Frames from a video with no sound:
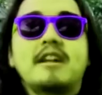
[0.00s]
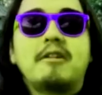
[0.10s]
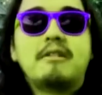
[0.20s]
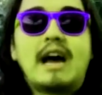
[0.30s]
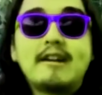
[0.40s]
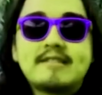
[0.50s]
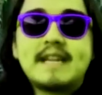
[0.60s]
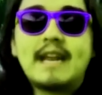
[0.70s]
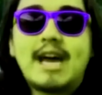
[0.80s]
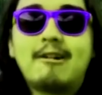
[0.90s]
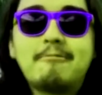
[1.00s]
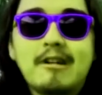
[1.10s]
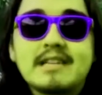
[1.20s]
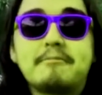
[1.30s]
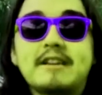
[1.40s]
know. I understand how it
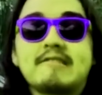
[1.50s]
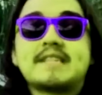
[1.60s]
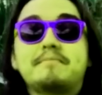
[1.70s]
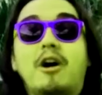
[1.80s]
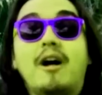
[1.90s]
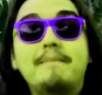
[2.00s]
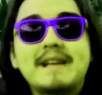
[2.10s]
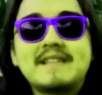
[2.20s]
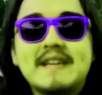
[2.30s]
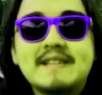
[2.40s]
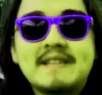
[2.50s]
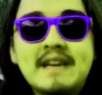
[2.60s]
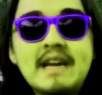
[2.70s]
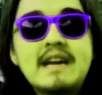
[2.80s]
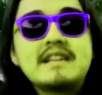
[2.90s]
works. When you're a small business,
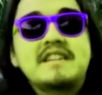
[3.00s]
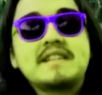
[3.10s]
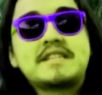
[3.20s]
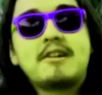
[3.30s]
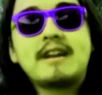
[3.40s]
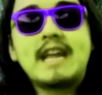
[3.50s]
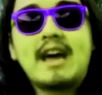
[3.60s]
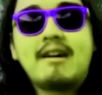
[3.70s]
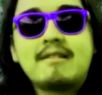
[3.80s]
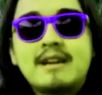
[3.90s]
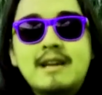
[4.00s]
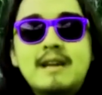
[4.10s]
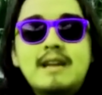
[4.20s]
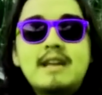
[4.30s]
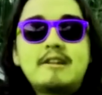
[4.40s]
just starting out,
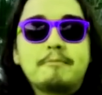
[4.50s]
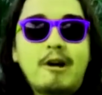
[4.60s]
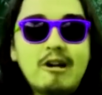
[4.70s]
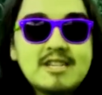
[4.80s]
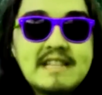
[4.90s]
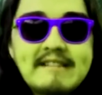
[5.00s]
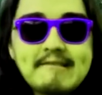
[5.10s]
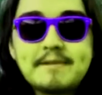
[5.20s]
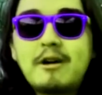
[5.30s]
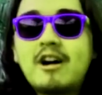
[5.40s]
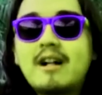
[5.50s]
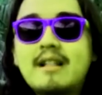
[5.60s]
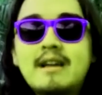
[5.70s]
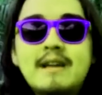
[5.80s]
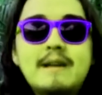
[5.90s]
your margins are small,
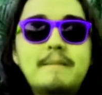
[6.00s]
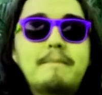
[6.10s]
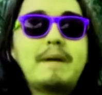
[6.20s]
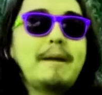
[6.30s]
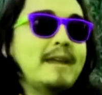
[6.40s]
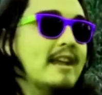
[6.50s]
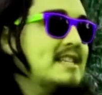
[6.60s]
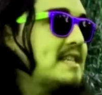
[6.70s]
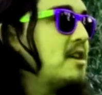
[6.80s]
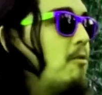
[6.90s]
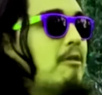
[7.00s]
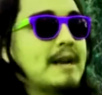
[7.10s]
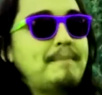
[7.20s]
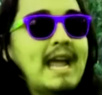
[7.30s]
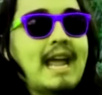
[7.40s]
maybe you just don't want
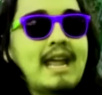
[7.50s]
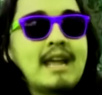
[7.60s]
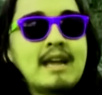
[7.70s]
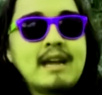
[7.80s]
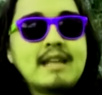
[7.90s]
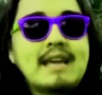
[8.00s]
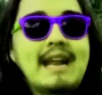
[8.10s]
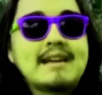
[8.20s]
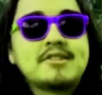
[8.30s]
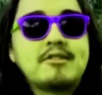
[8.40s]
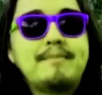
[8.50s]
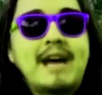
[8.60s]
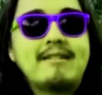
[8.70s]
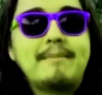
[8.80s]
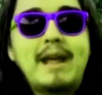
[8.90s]
to pay that extra
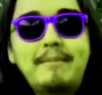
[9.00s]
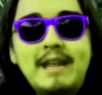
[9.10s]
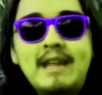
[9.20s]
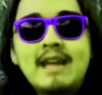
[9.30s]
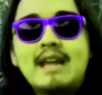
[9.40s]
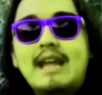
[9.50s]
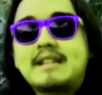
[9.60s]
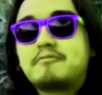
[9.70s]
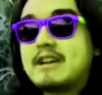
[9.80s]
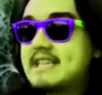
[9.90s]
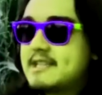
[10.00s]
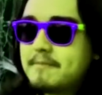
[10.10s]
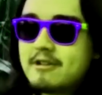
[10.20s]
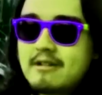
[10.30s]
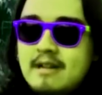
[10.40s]
amount. And maybe it's
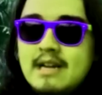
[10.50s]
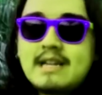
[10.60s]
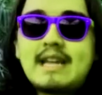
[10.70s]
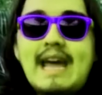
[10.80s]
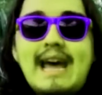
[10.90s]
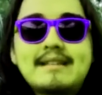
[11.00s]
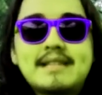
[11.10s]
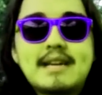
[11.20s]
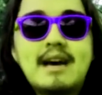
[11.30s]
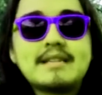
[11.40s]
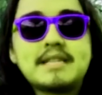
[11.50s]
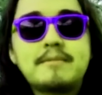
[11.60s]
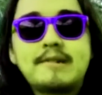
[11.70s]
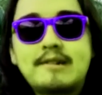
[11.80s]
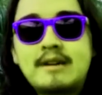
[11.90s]
reasonable to ask the
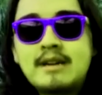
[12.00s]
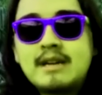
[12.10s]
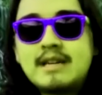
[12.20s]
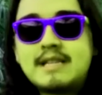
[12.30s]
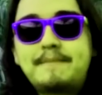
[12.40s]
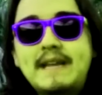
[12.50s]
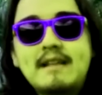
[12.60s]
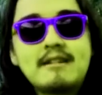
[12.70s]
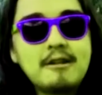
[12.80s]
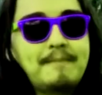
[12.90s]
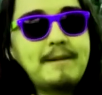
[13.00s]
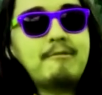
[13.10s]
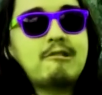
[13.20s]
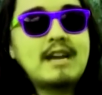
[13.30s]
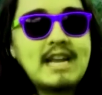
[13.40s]
customer to be a little bit
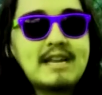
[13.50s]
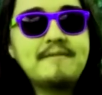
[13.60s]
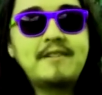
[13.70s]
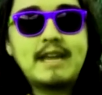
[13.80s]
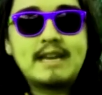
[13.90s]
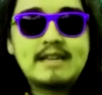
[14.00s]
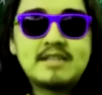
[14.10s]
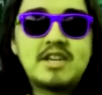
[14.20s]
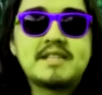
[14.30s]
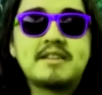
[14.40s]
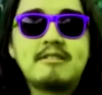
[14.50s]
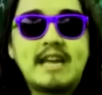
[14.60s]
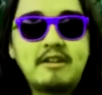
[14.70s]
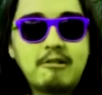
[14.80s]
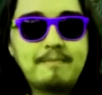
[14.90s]
more inconvenienced just so
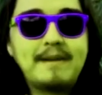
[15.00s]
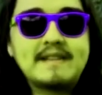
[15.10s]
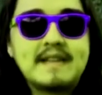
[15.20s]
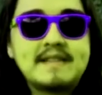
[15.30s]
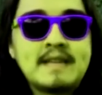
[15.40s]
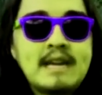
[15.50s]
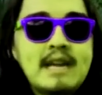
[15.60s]
that your business